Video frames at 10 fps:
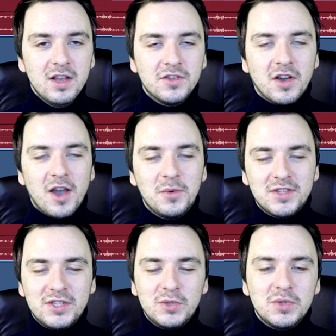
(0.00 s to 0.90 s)
So I will
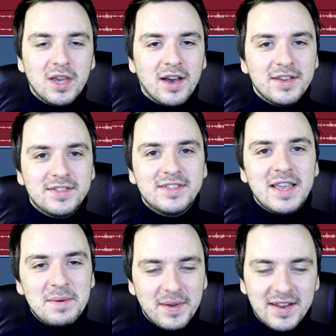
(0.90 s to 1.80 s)
see you guys
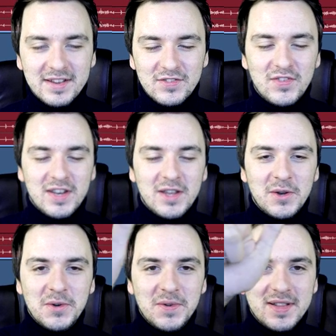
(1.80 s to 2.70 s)
in my next video.